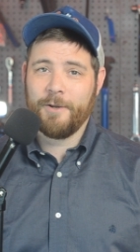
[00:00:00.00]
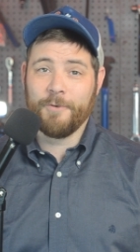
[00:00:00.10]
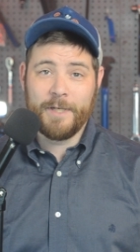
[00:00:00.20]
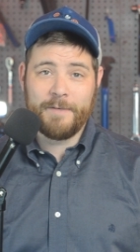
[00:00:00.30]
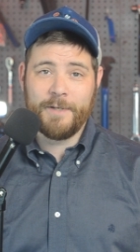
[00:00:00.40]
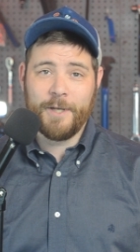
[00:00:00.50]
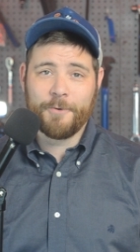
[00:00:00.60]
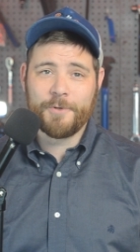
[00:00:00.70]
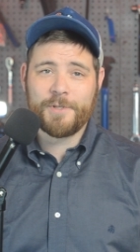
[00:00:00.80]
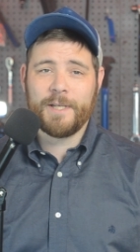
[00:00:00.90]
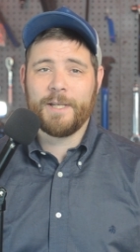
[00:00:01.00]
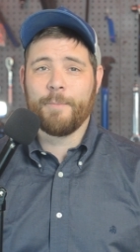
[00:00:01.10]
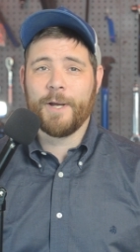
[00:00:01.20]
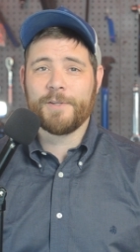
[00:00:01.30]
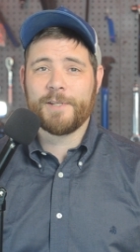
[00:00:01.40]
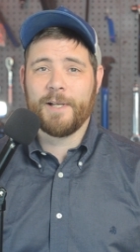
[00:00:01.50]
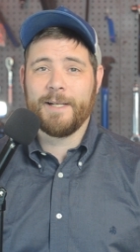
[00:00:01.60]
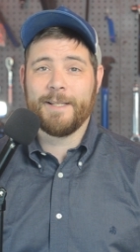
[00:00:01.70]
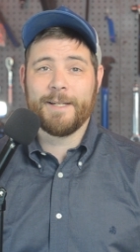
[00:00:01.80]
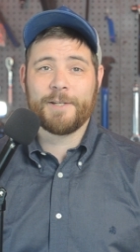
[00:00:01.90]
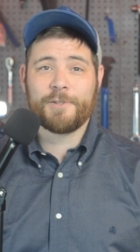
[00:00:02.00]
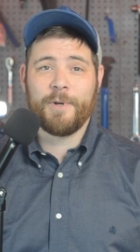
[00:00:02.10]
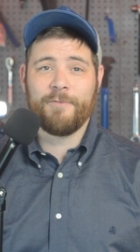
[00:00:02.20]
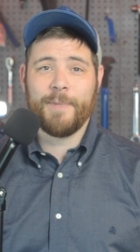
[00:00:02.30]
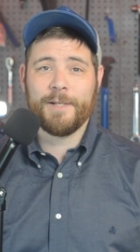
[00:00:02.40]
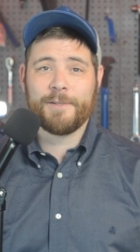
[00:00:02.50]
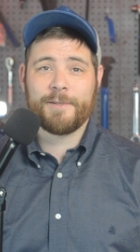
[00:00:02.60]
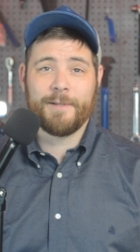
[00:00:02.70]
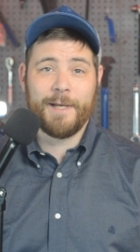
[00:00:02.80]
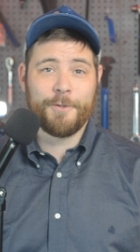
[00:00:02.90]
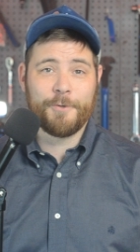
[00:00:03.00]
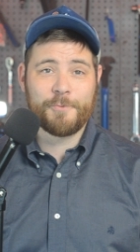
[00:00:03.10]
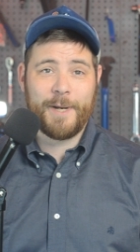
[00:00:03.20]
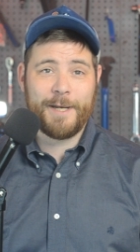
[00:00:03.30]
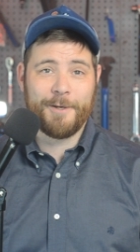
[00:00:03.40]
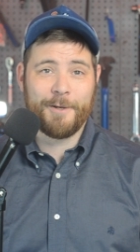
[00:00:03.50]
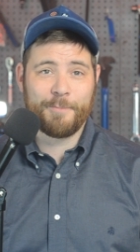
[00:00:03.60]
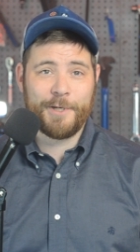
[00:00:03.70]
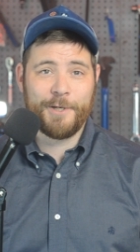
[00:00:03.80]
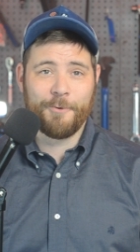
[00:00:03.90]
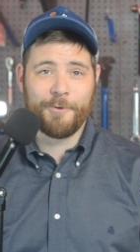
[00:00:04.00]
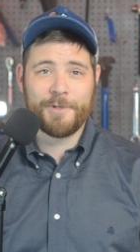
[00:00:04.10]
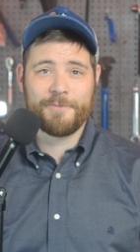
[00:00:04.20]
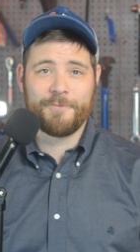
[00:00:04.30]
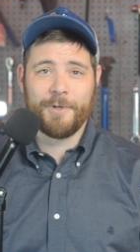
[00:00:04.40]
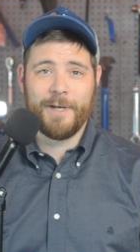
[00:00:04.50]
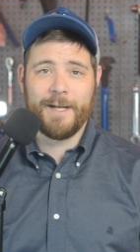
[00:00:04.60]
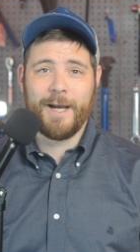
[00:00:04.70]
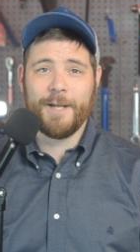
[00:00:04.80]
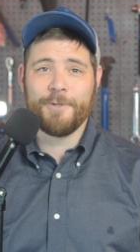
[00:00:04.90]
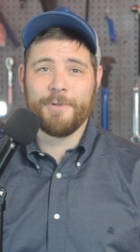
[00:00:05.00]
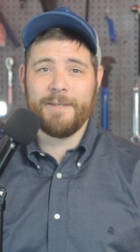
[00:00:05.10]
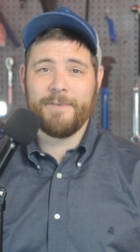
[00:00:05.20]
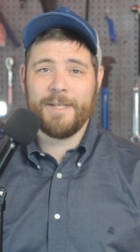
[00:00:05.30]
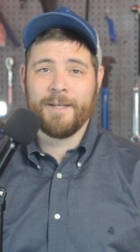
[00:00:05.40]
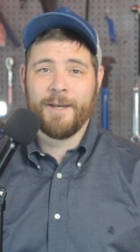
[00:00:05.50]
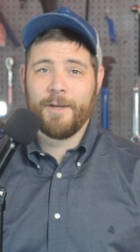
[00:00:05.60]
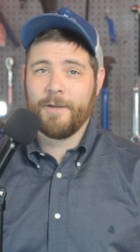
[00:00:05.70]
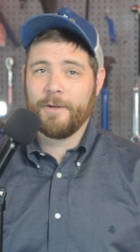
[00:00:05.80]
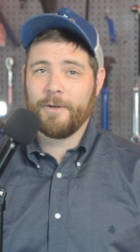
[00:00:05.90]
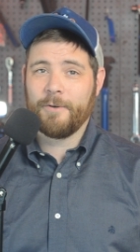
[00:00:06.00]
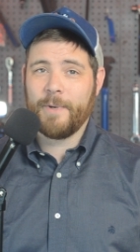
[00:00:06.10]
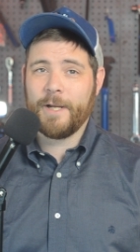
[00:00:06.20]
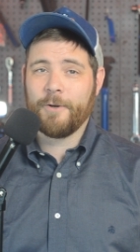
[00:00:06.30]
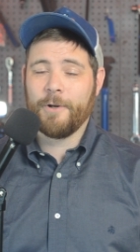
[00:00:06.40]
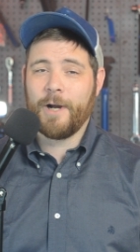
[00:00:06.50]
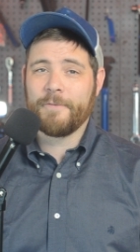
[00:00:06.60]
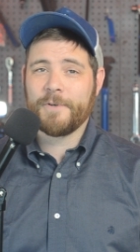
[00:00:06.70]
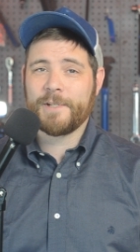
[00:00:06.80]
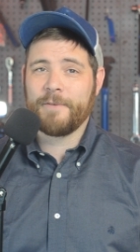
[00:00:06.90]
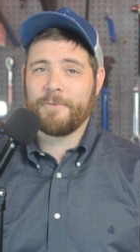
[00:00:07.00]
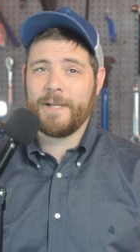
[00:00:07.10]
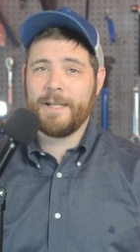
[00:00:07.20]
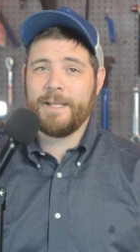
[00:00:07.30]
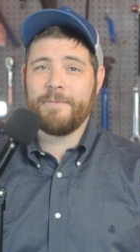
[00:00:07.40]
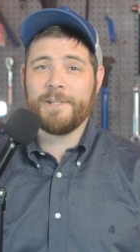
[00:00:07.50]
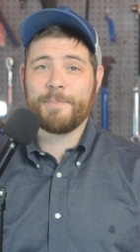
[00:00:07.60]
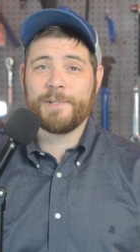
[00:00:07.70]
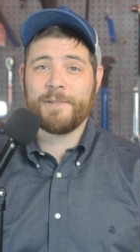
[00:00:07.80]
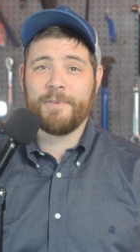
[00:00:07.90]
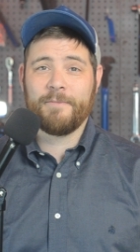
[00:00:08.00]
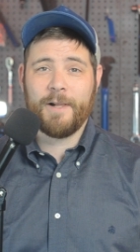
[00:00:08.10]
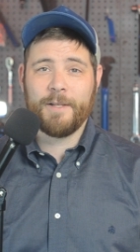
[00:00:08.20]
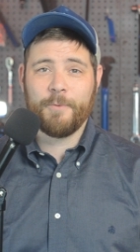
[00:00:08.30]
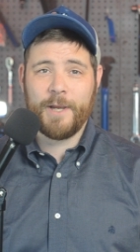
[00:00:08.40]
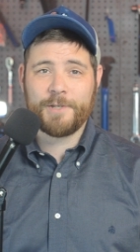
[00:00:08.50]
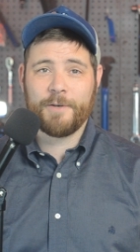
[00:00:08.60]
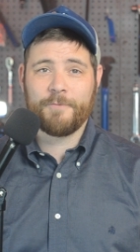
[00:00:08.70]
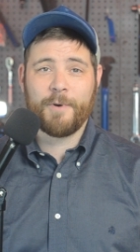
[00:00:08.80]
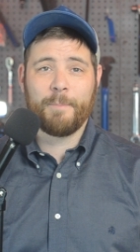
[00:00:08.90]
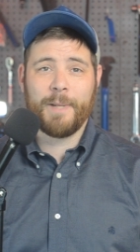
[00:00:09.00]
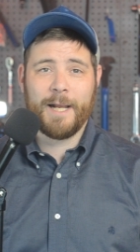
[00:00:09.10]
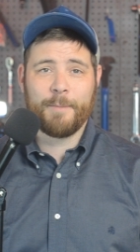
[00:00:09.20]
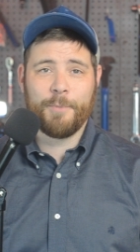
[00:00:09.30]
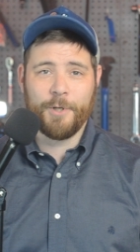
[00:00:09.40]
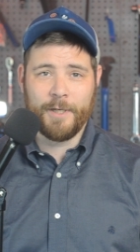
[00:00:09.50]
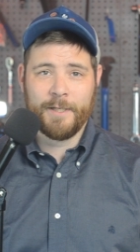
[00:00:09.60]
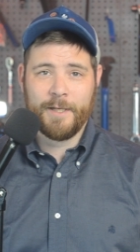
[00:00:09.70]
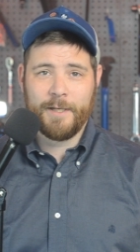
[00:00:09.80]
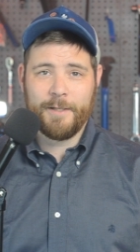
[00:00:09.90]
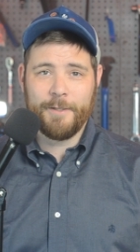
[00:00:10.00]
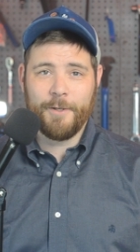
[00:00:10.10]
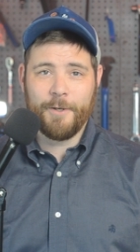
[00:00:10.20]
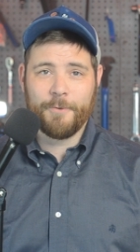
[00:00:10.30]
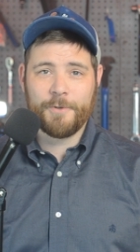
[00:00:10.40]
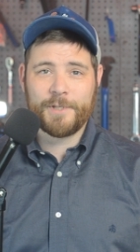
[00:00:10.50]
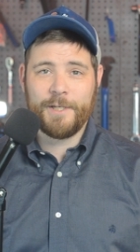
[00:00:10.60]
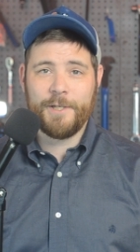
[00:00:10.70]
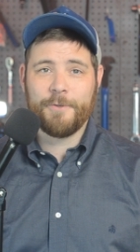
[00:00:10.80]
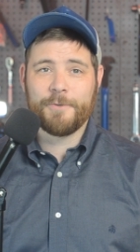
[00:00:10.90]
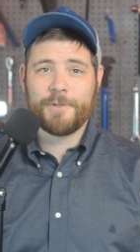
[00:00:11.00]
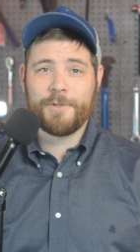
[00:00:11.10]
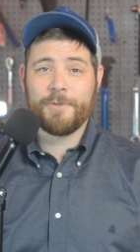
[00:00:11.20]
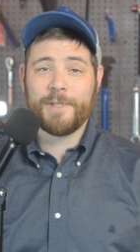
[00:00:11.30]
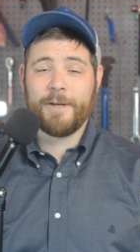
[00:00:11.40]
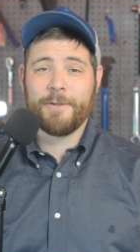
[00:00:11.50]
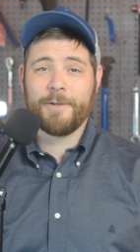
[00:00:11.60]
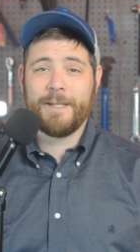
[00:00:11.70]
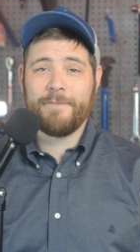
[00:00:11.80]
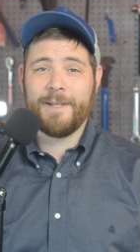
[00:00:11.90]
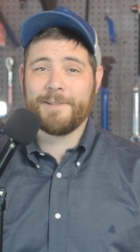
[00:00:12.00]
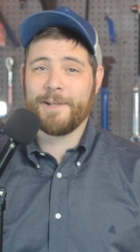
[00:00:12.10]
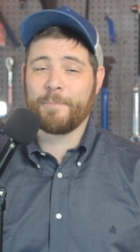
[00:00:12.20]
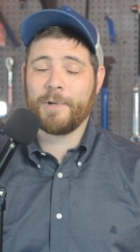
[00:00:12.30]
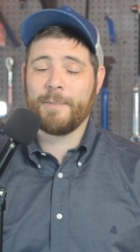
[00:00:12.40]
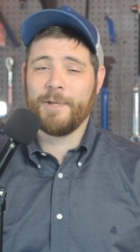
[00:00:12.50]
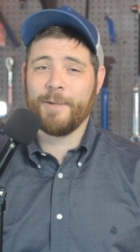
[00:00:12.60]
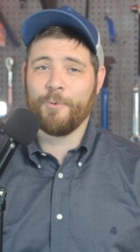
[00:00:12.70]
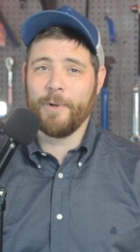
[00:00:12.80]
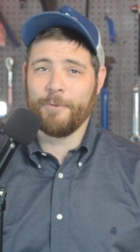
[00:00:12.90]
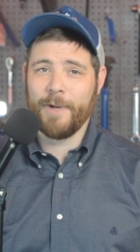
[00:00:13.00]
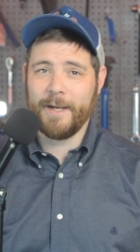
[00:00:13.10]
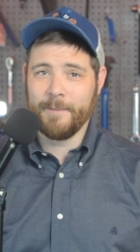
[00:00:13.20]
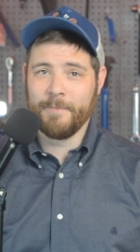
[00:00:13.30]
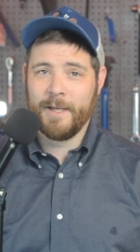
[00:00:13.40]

For EV owners thinking about selling in the next 12 months, like those waiting on pre orders for a hot new EV, Recurrent offers a free EV specific valuation from Black Book that owners can use to sell their EVs at a premium when ready.